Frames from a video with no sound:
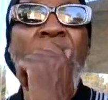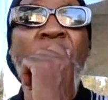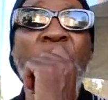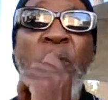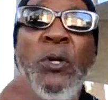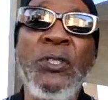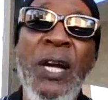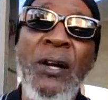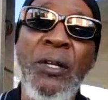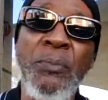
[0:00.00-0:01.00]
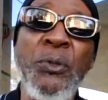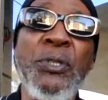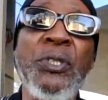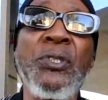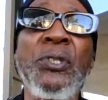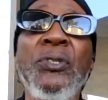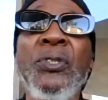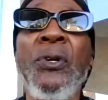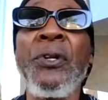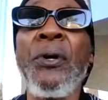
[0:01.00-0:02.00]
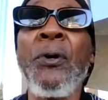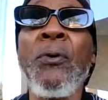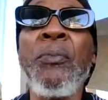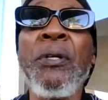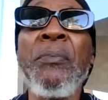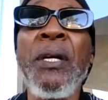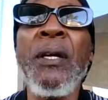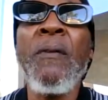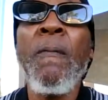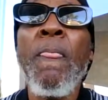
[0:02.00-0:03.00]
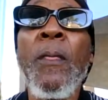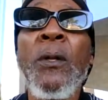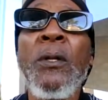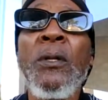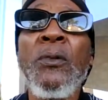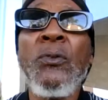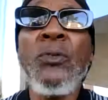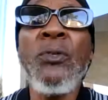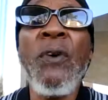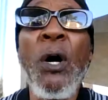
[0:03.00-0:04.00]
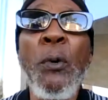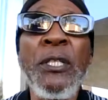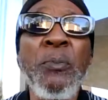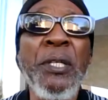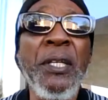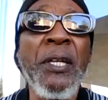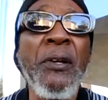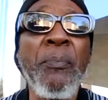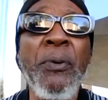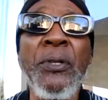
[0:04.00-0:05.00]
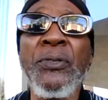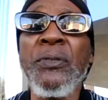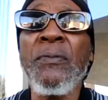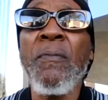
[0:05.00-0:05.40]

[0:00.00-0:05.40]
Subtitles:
it as far as our community is concerned a whole bit, man. You've always been a caring person.